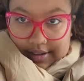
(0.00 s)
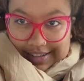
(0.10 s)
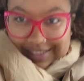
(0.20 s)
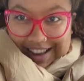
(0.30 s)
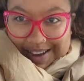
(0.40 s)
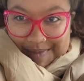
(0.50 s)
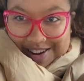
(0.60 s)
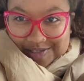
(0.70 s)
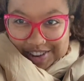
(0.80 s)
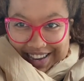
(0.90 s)
Do you like my
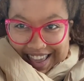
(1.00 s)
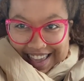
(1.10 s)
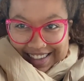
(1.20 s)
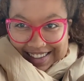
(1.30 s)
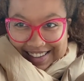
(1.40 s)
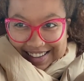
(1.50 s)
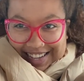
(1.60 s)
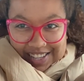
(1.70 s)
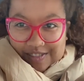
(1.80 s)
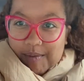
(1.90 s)
new jacket?
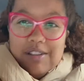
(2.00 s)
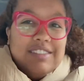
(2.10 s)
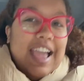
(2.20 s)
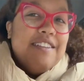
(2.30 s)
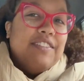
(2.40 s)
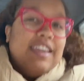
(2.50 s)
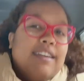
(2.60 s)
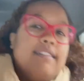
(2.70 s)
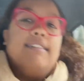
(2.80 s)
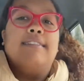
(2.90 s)
It's from Old Navy.
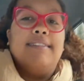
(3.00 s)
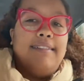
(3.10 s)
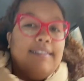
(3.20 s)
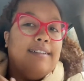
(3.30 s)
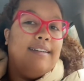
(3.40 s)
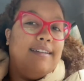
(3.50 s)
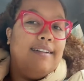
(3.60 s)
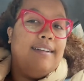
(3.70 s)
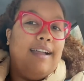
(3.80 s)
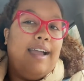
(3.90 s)

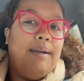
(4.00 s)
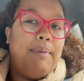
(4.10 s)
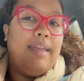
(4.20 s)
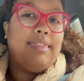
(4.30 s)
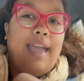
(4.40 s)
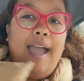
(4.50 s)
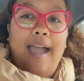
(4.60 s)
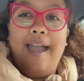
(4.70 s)
How about that?